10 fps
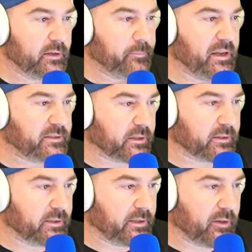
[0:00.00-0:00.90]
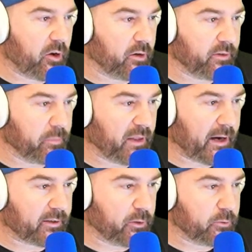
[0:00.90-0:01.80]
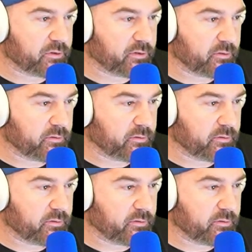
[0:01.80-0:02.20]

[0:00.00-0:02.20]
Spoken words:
Basically, all the black notes